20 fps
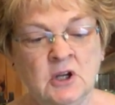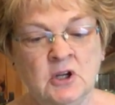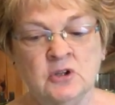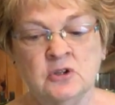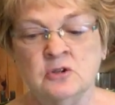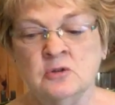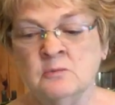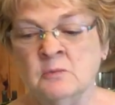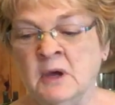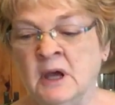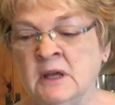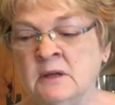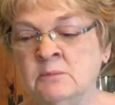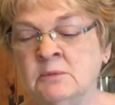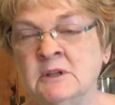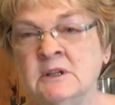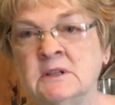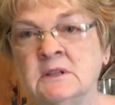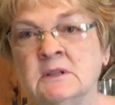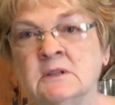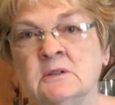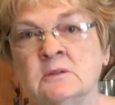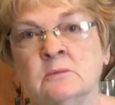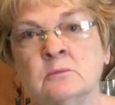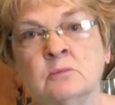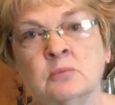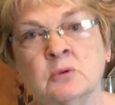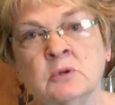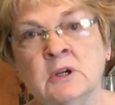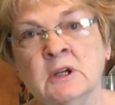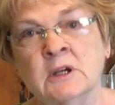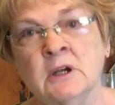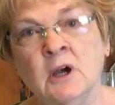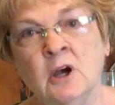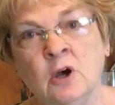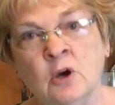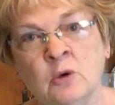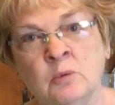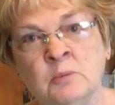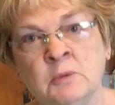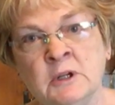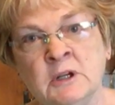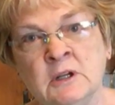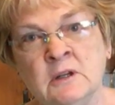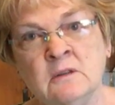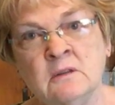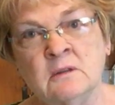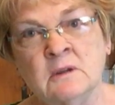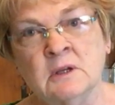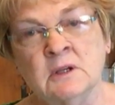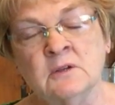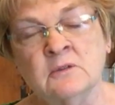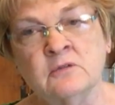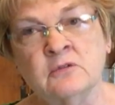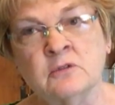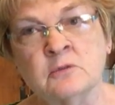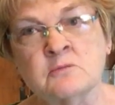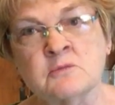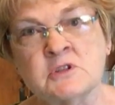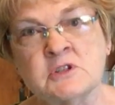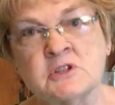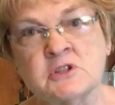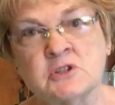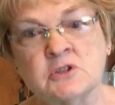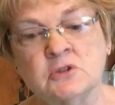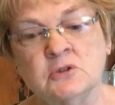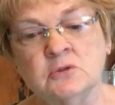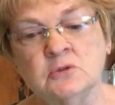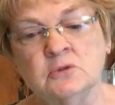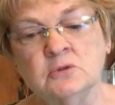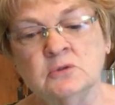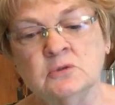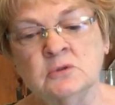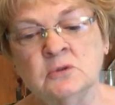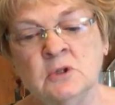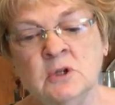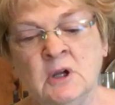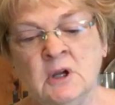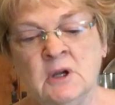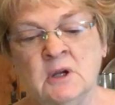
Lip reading: You maybe didn't bring home anything from school,